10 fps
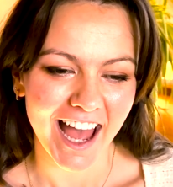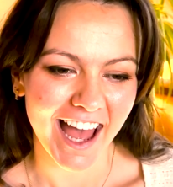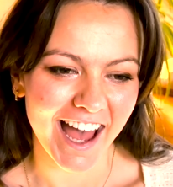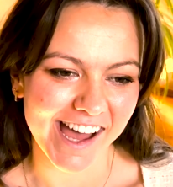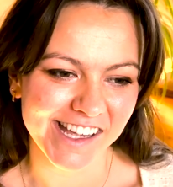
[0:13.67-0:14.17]

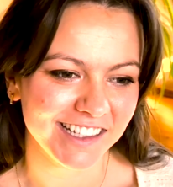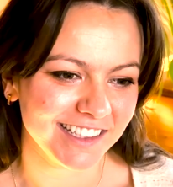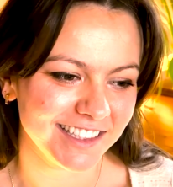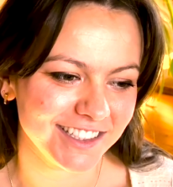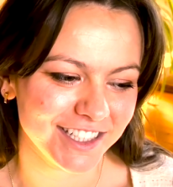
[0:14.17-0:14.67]

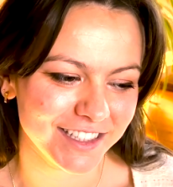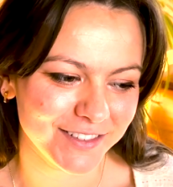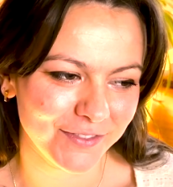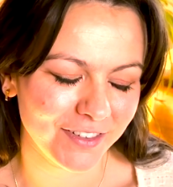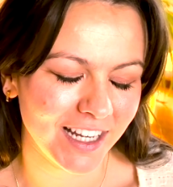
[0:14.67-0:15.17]
and just
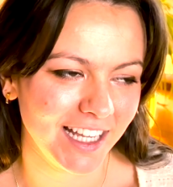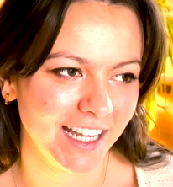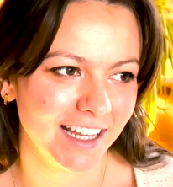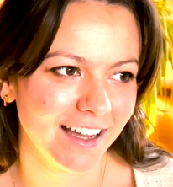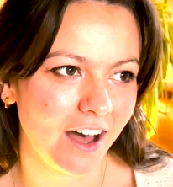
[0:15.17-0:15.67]

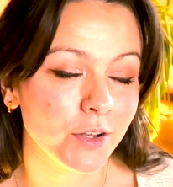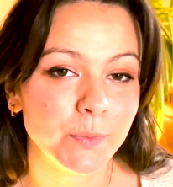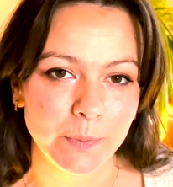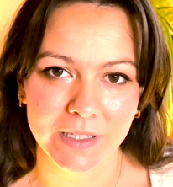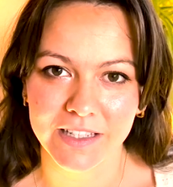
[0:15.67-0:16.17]
feeling
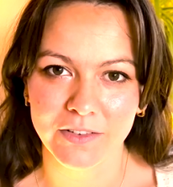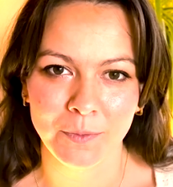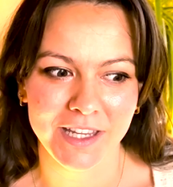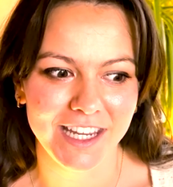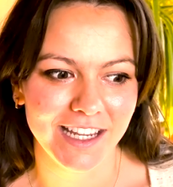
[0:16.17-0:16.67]

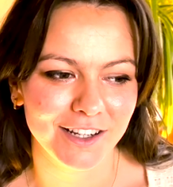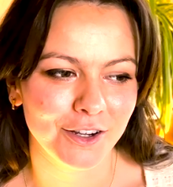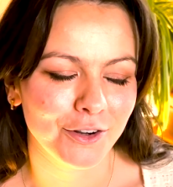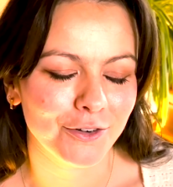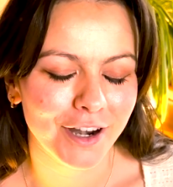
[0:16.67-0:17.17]
unbelievably
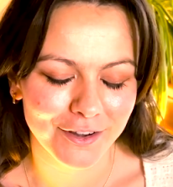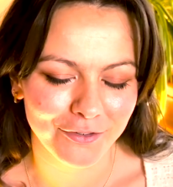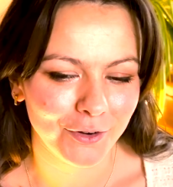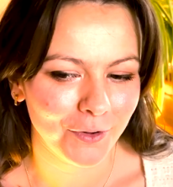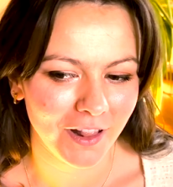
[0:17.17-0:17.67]

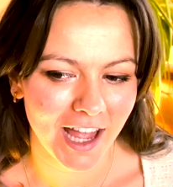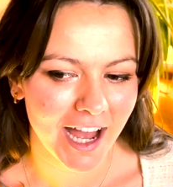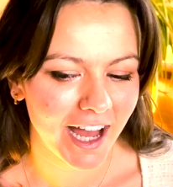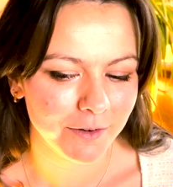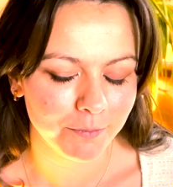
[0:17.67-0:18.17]
grateful
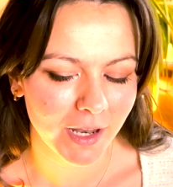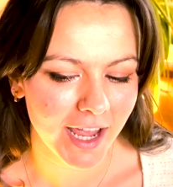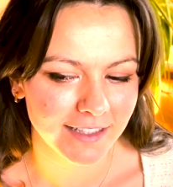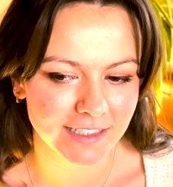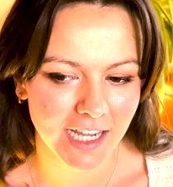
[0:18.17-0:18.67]
and
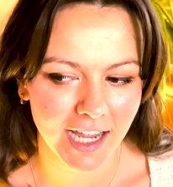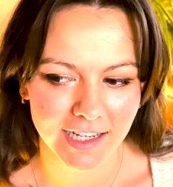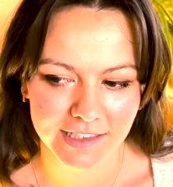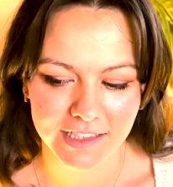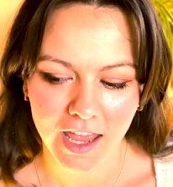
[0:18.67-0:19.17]
blessed
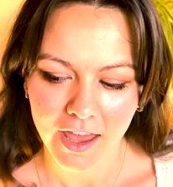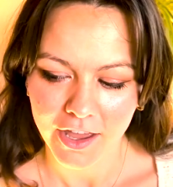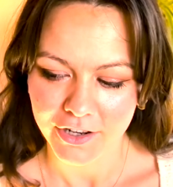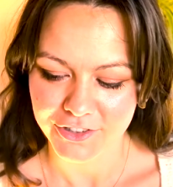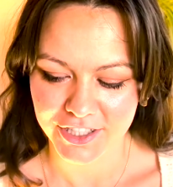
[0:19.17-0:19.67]
and
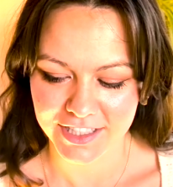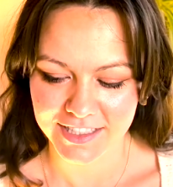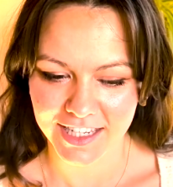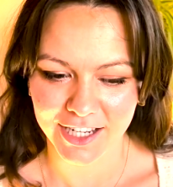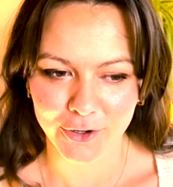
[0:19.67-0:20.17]
just
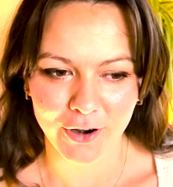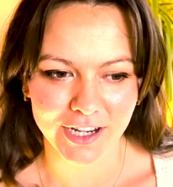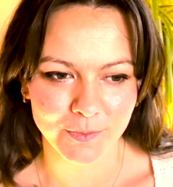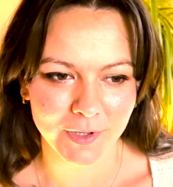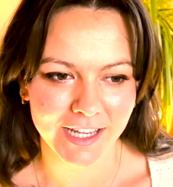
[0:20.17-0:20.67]

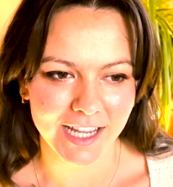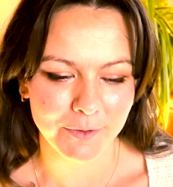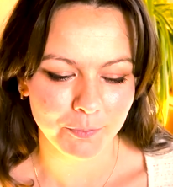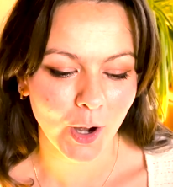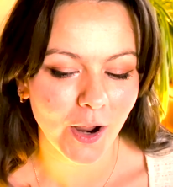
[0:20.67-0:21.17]
incredibly
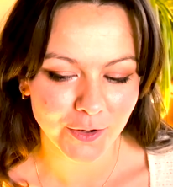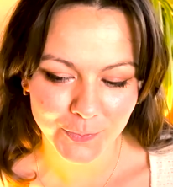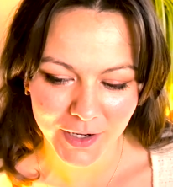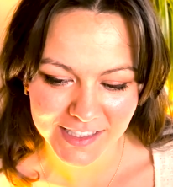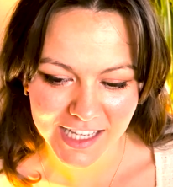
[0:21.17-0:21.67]
proud of
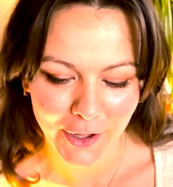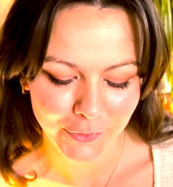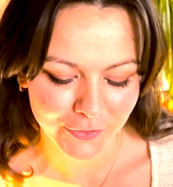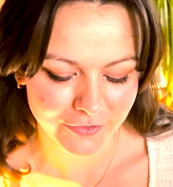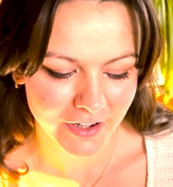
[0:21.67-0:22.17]
myself
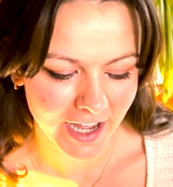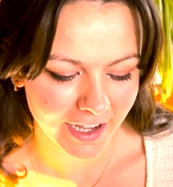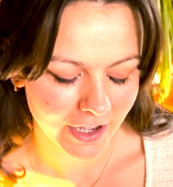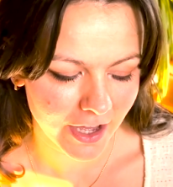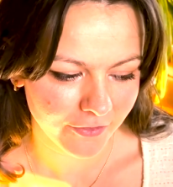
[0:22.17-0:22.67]
uh,
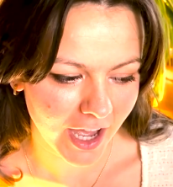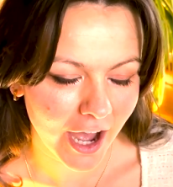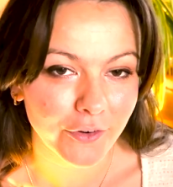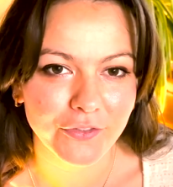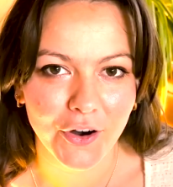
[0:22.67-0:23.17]
uh, for
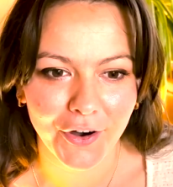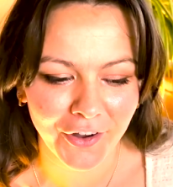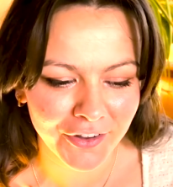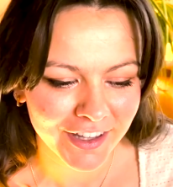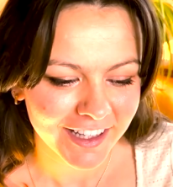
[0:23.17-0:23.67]
how far
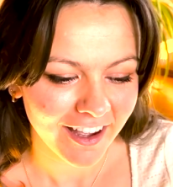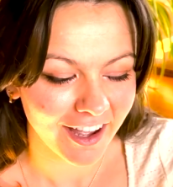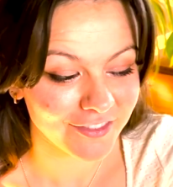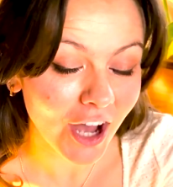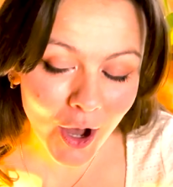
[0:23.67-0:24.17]

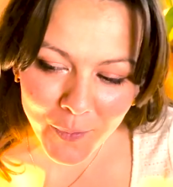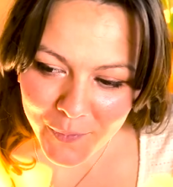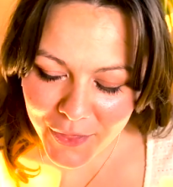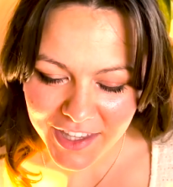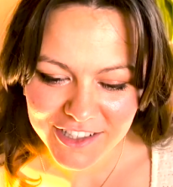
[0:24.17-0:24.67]
I've come
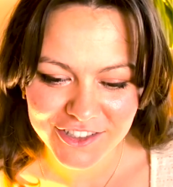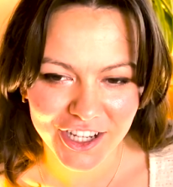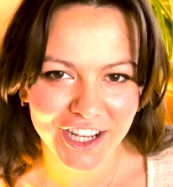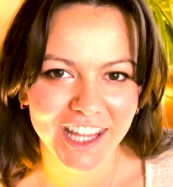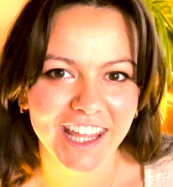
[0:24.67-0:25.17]
on this
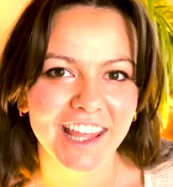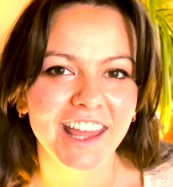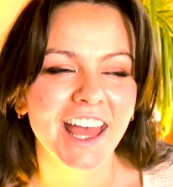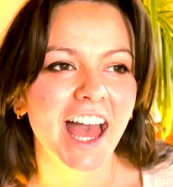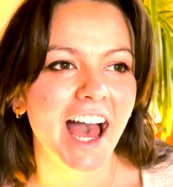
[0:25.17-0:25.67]
journey
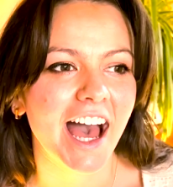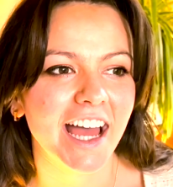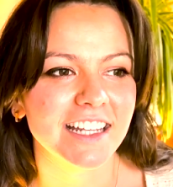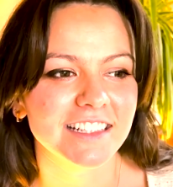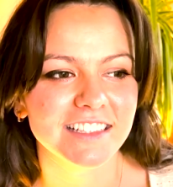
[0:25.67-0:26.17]

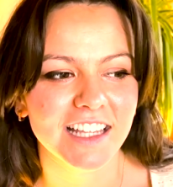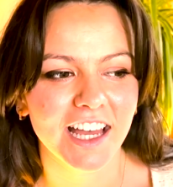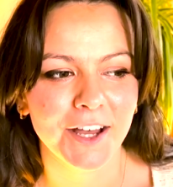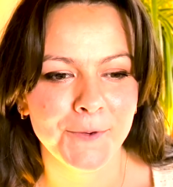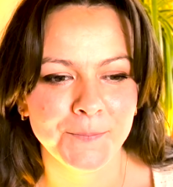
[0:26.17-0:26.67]
and
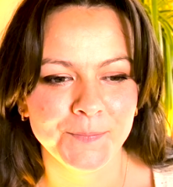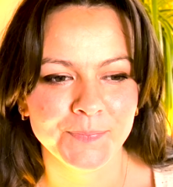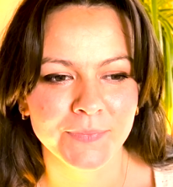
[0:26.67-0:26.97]
um,